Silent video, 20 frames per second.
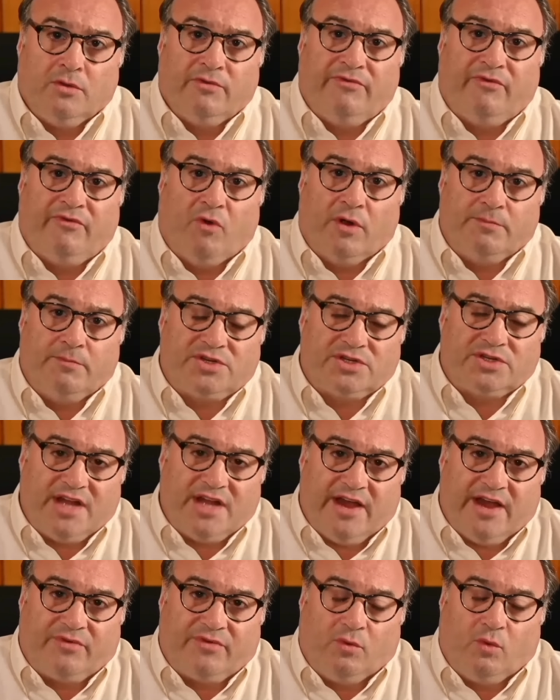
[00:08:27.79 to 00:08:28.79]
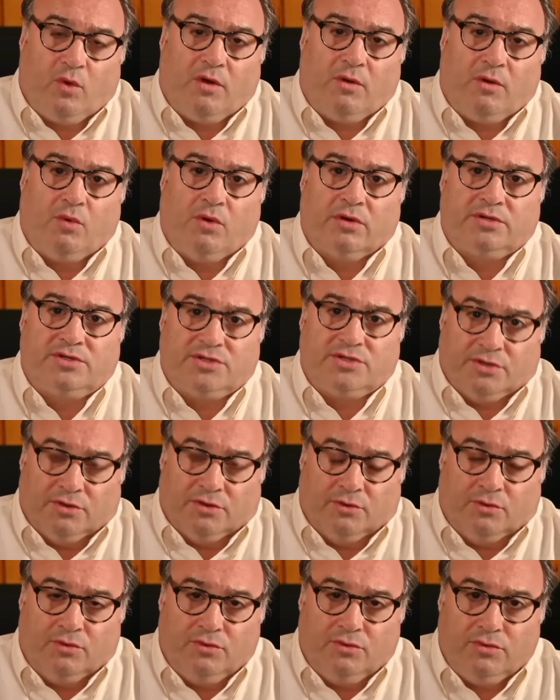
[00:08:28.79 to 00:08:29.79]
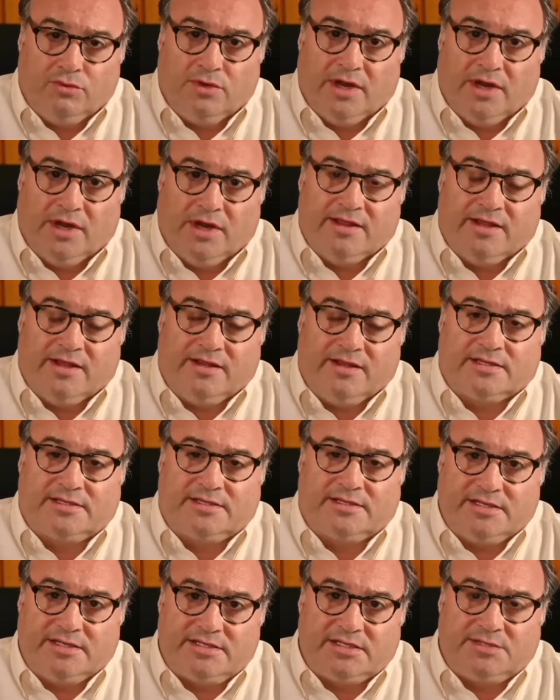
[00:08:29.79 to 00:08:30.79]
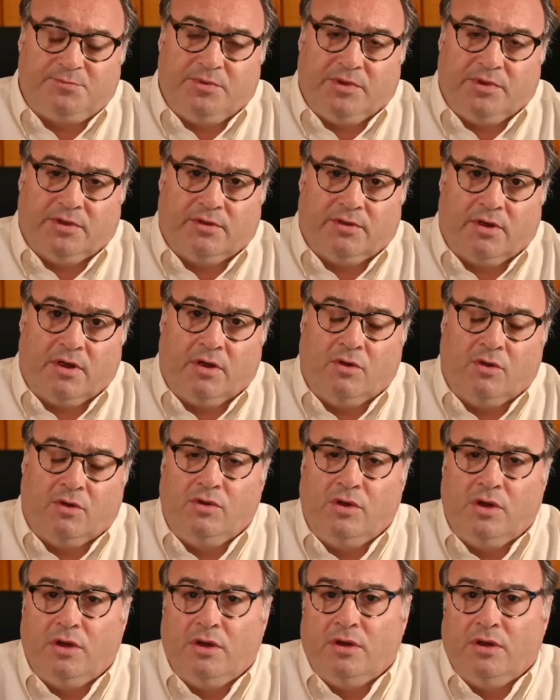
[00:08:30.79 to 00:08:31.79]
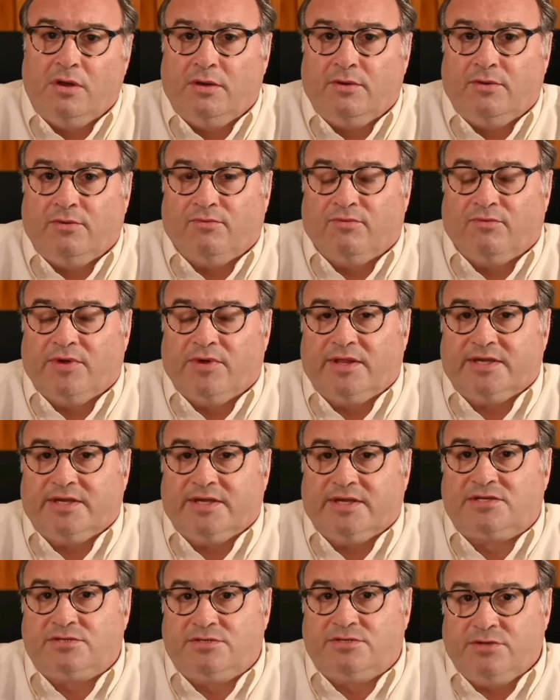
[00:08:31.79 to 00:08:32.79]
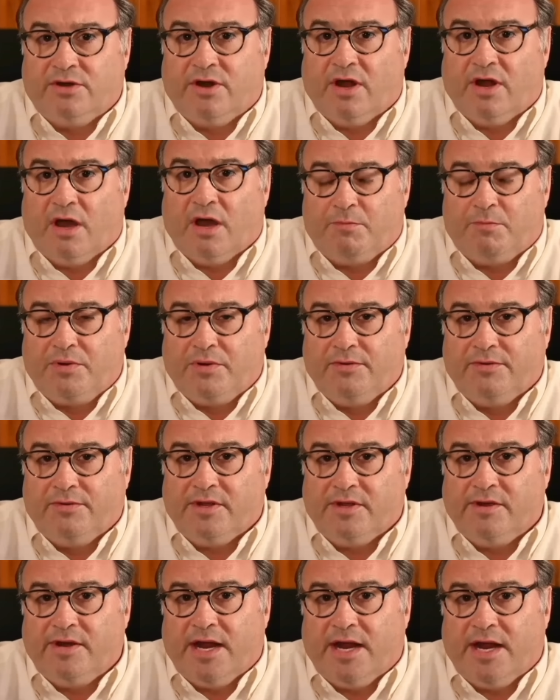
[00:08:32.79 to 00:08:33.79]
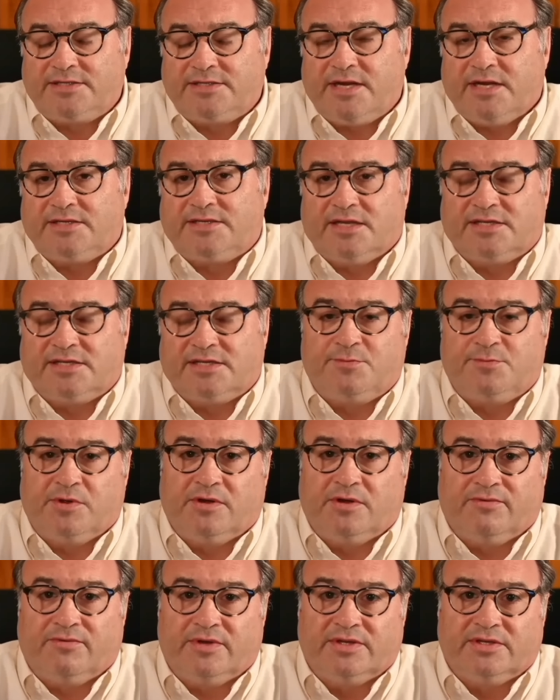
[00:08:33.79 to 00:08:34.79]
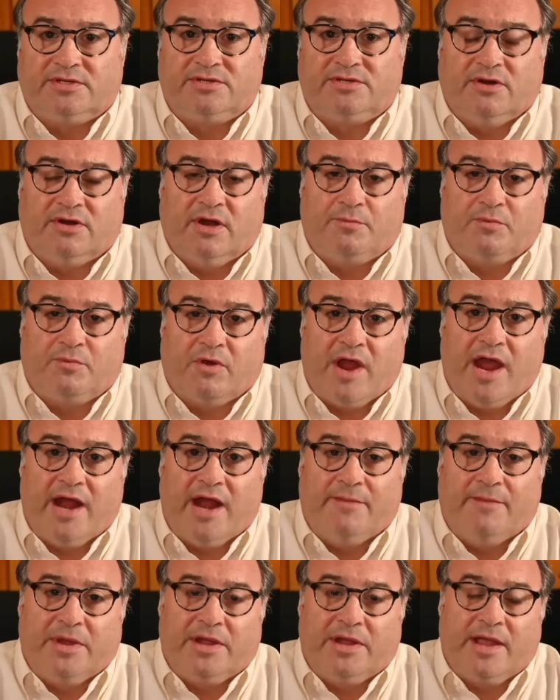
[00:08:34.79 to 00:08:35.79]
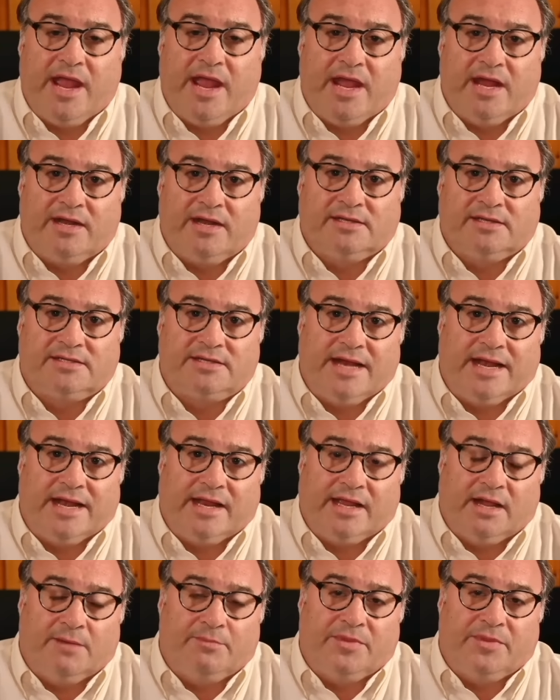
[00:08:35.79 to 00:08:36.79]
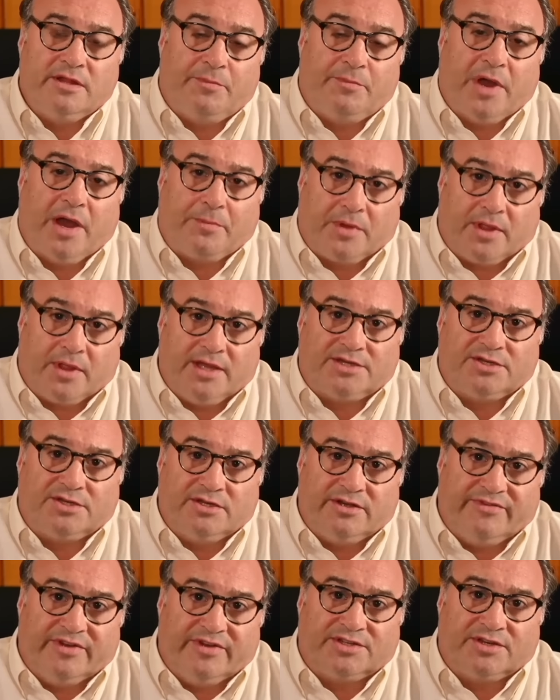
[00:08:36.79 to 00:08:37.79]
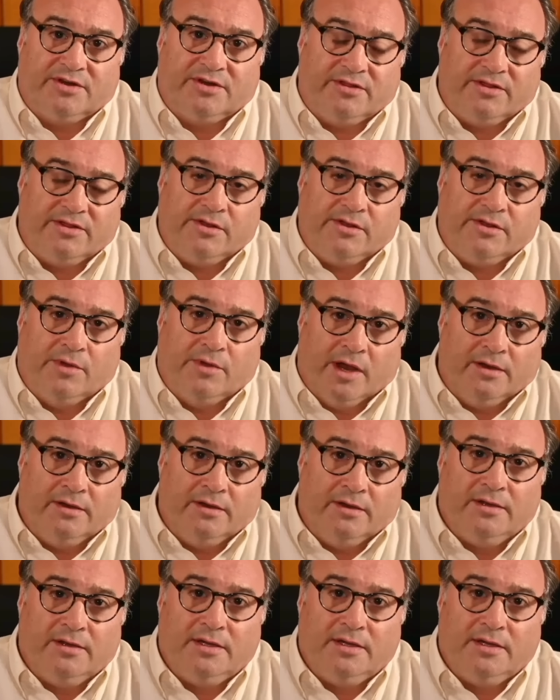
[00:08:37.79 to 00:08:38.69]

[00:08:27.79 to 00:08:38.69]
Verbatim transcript: formed just after World War II, and the, the Census Bureau really stood up. The United States Census Bureau really stood up or had a big hand in standing up the population division of the UN.